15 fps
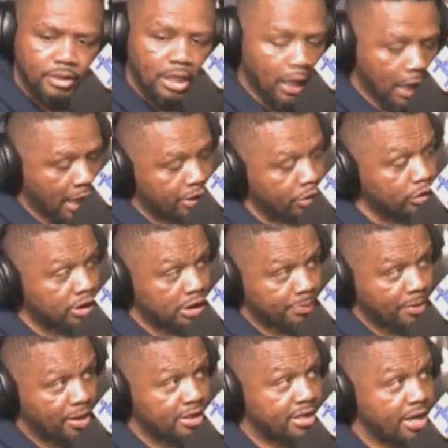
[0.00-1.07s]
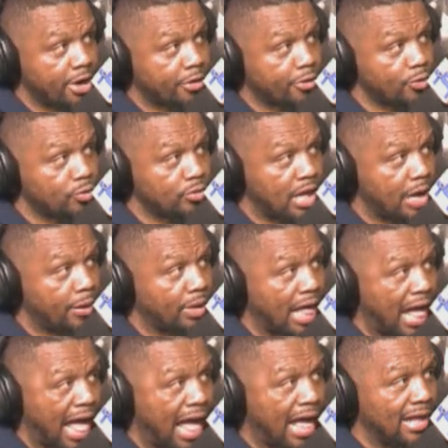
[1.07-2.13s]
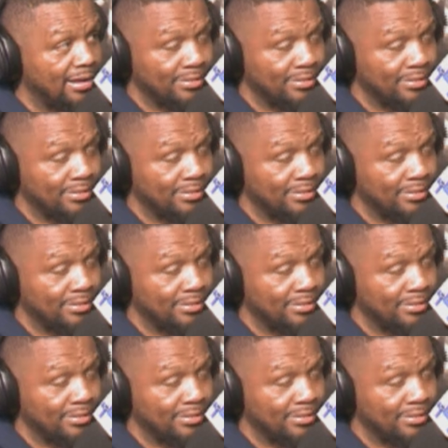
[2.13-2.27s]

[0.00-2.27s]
And you should spell Terry Crews' name with an I.